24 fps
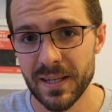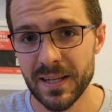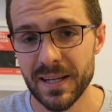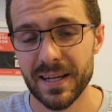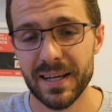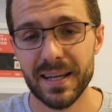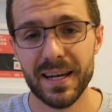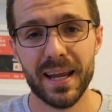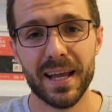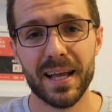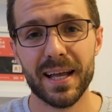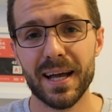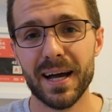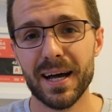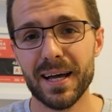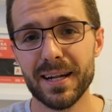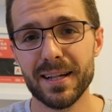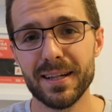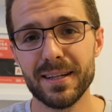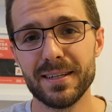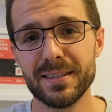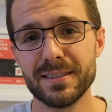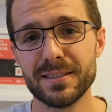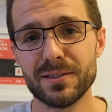
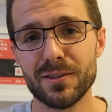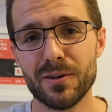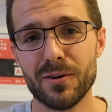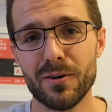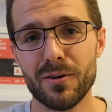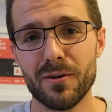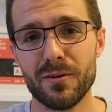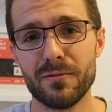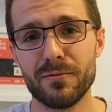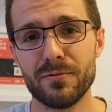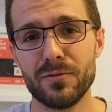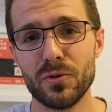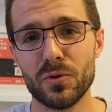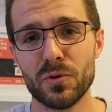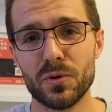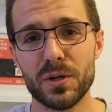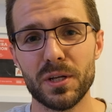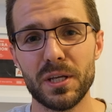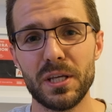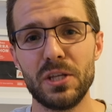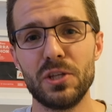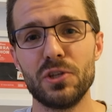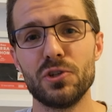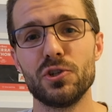regardless of
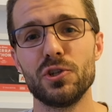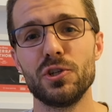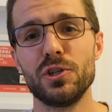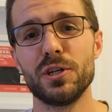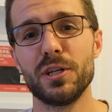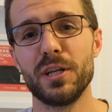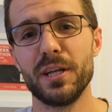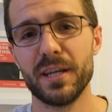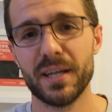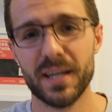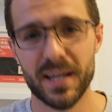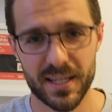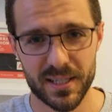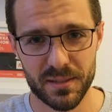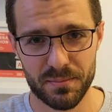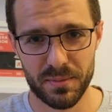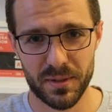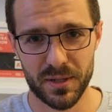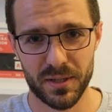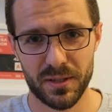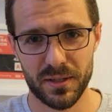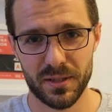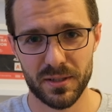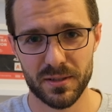your engineering
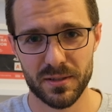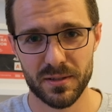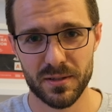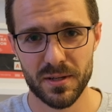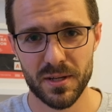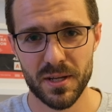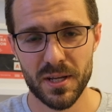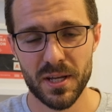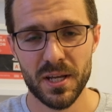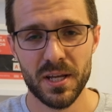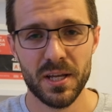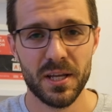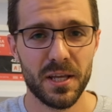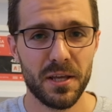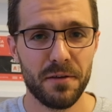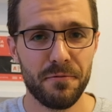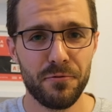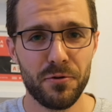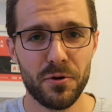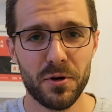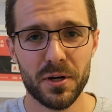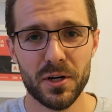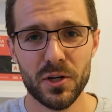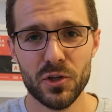expertise.
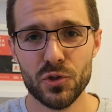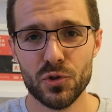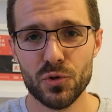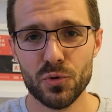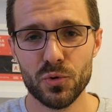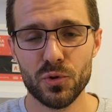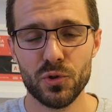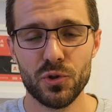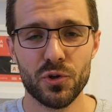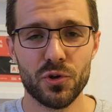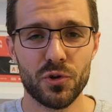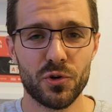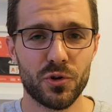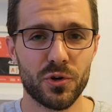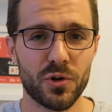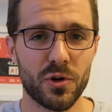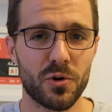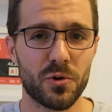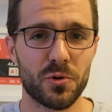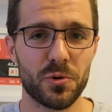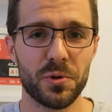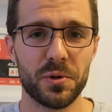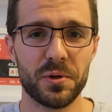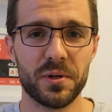If you are a junior
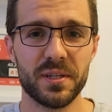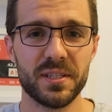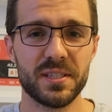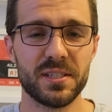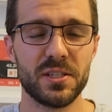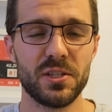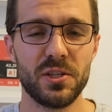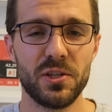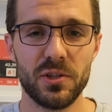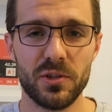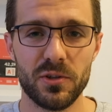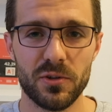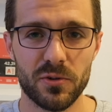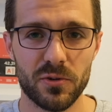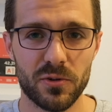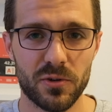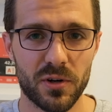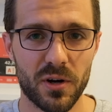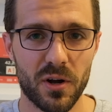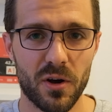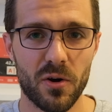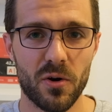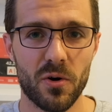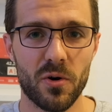or you're a
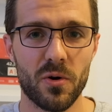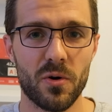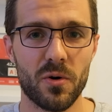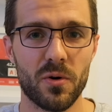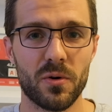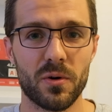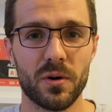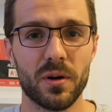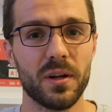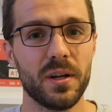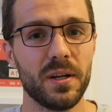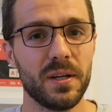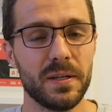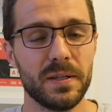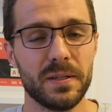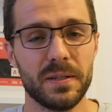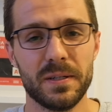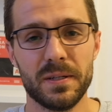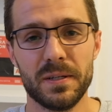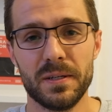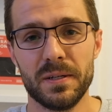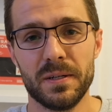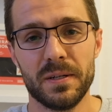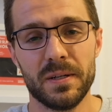senior or
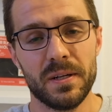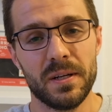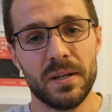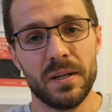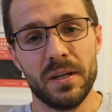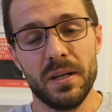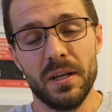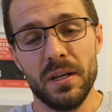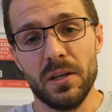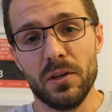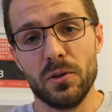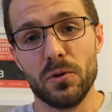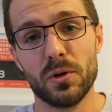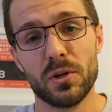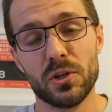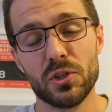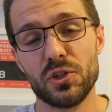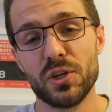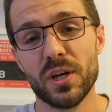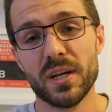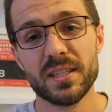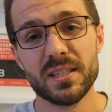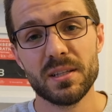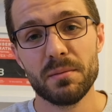you're
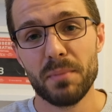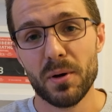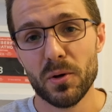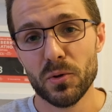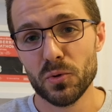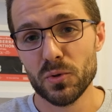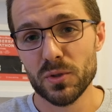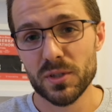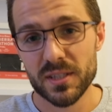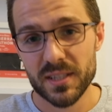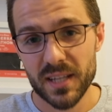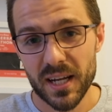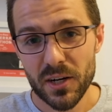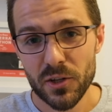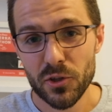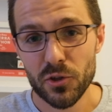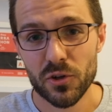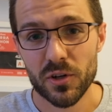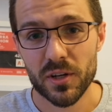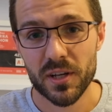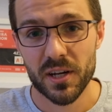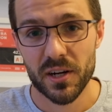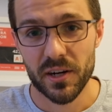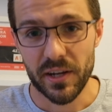just about to start
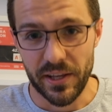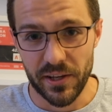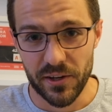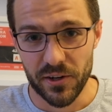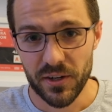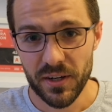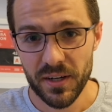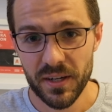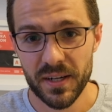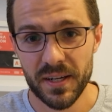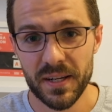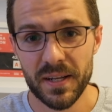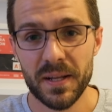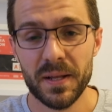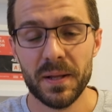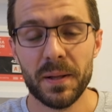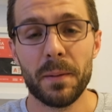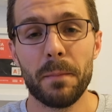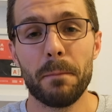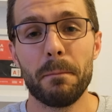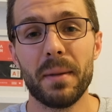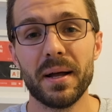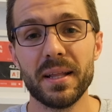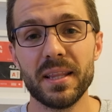your career,
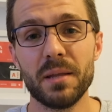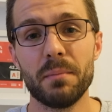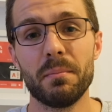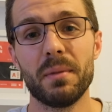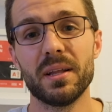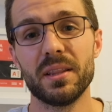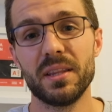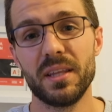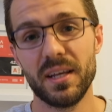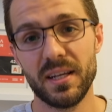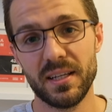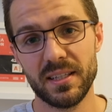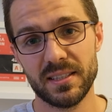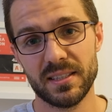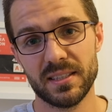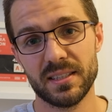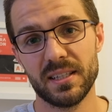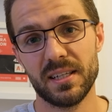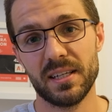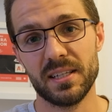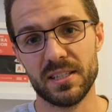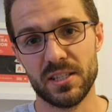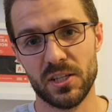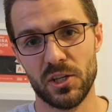
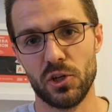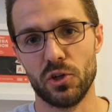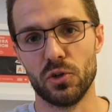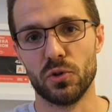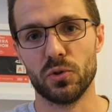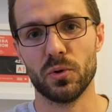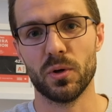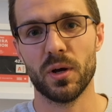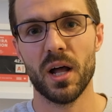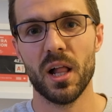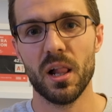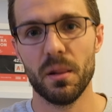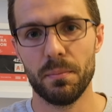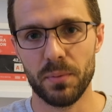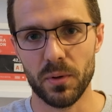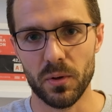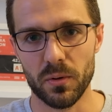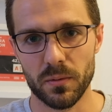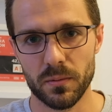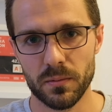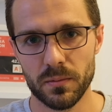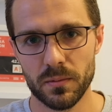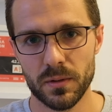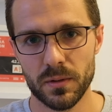mathematics is here to help you.
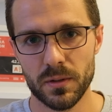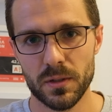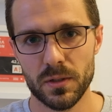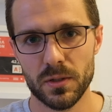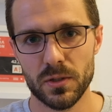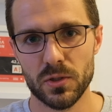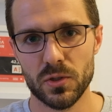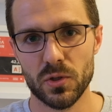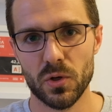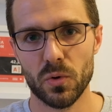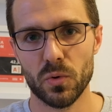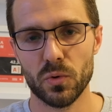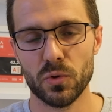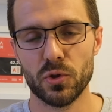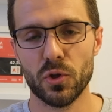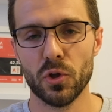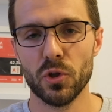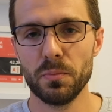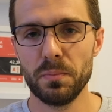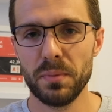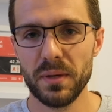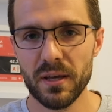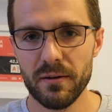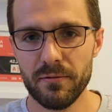So
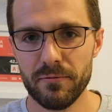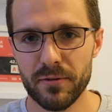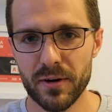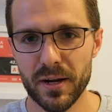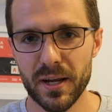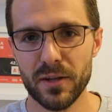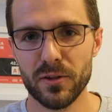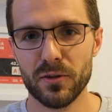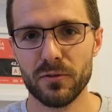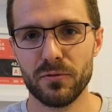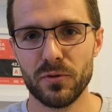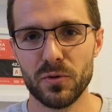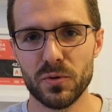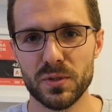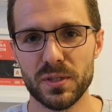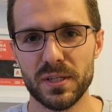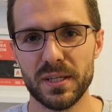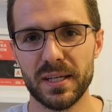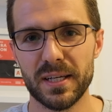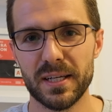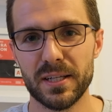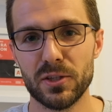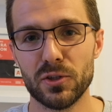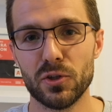don't be afraid of
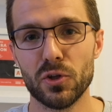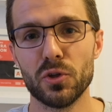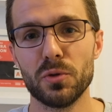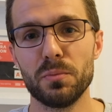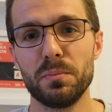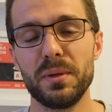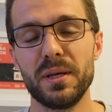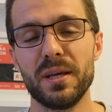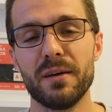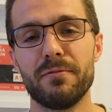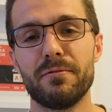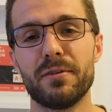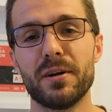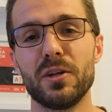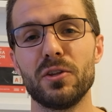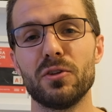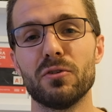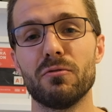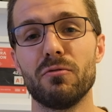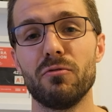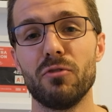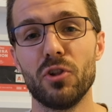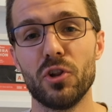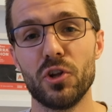using it, don't be afraid
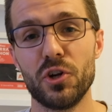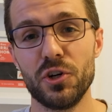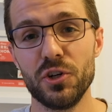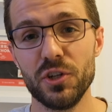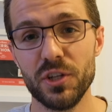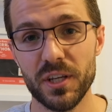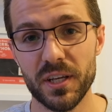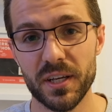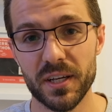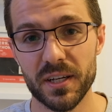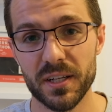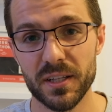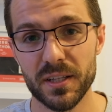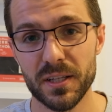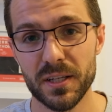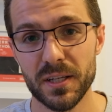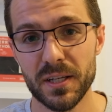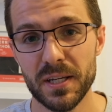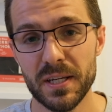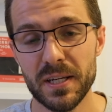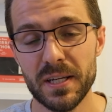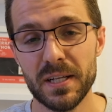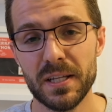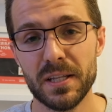of learning it.
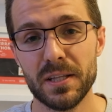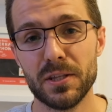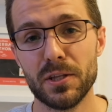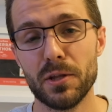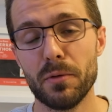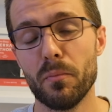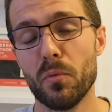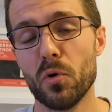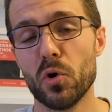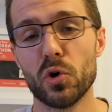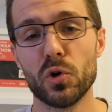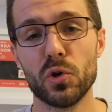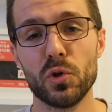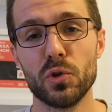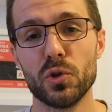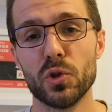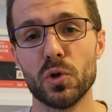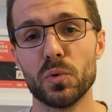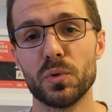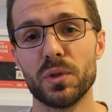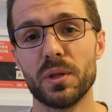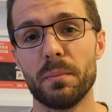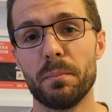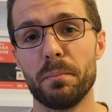The more you
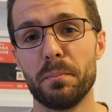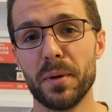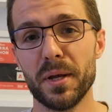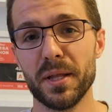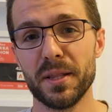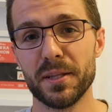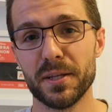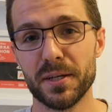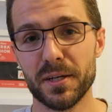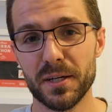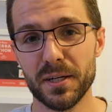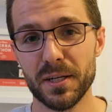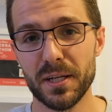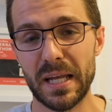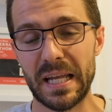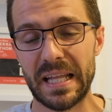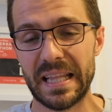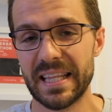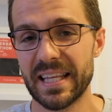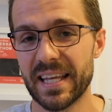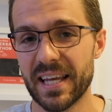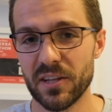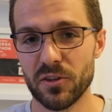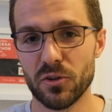know, the better.
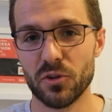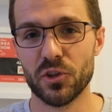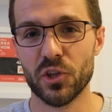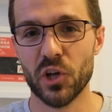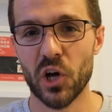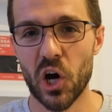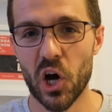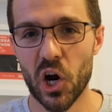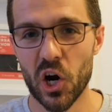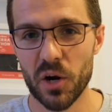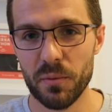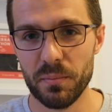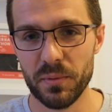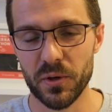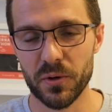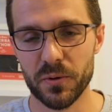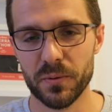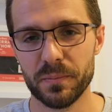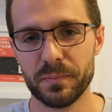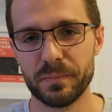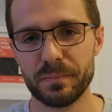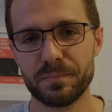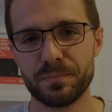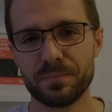It cannot harm you.
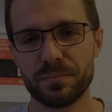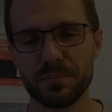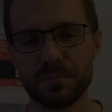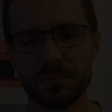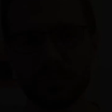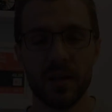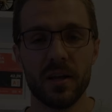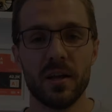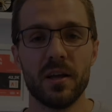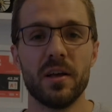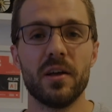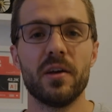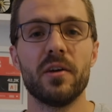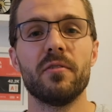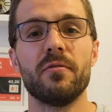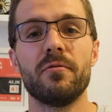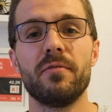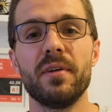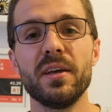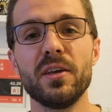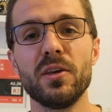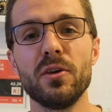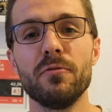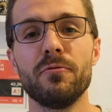
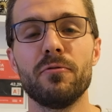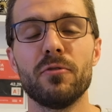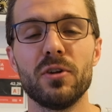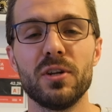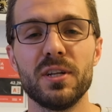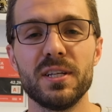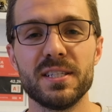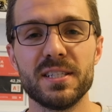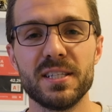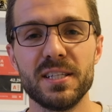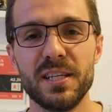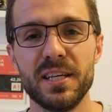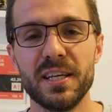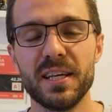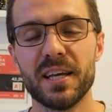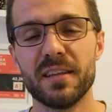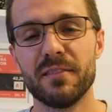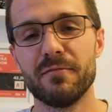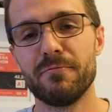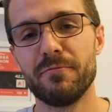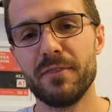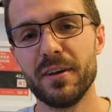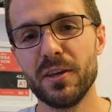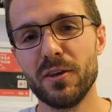Thank you for listening
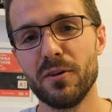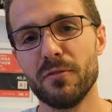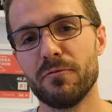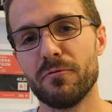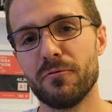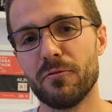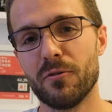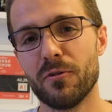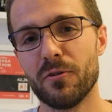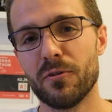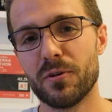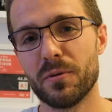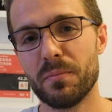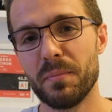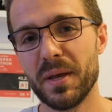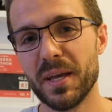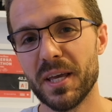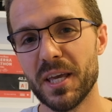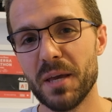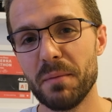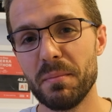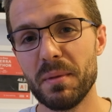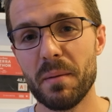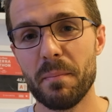and thank you for
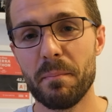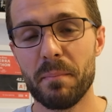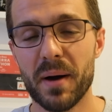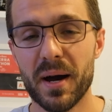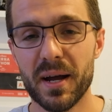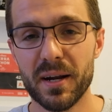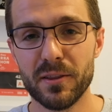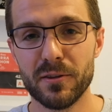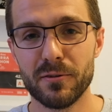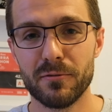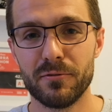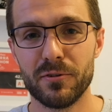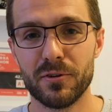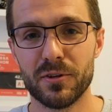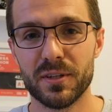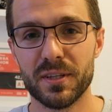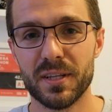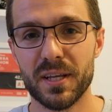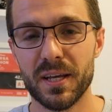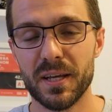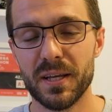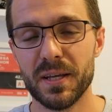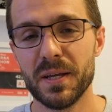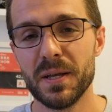making me a part of your
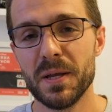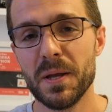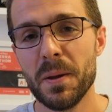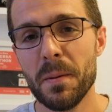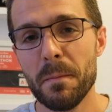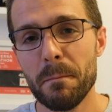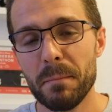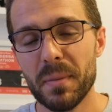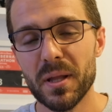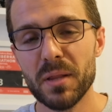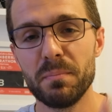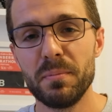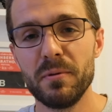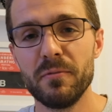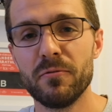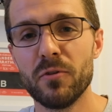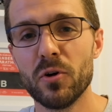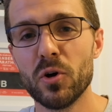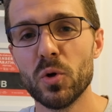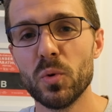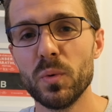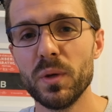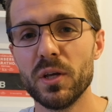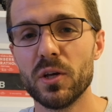day. But
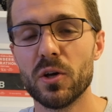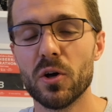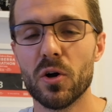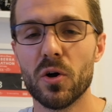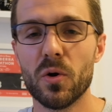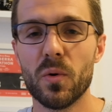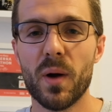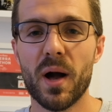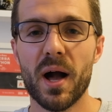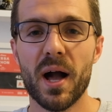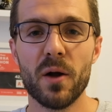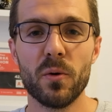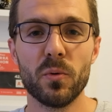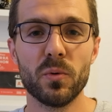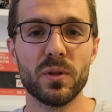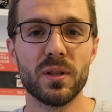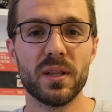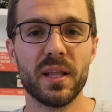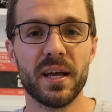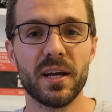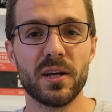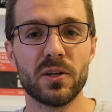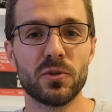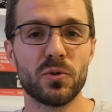before we go, I would
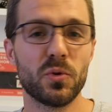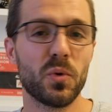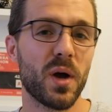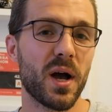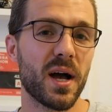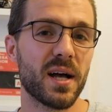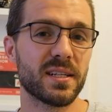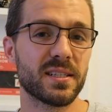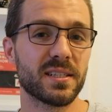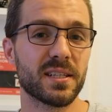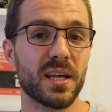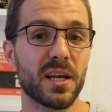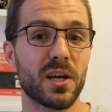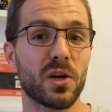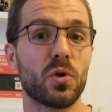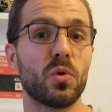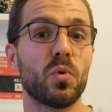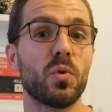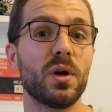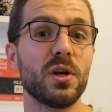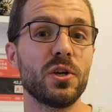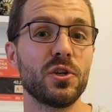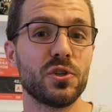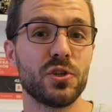like to ask a
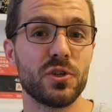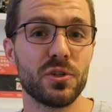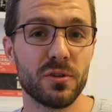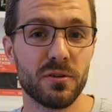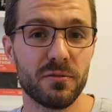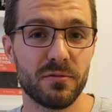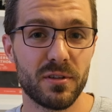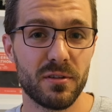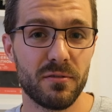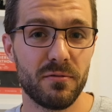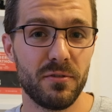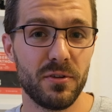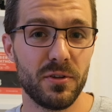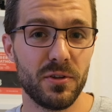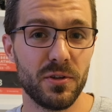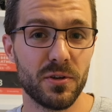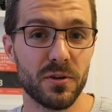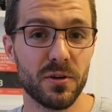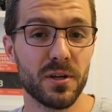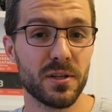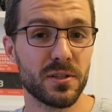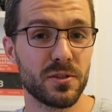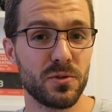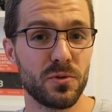question of the
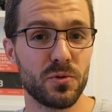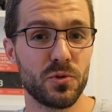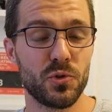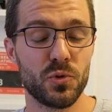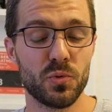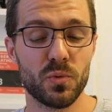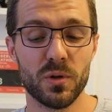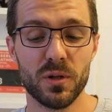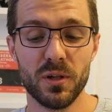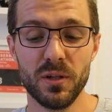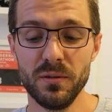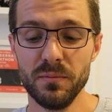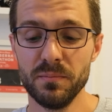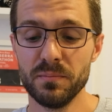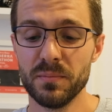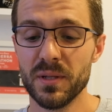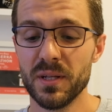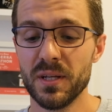video as usual.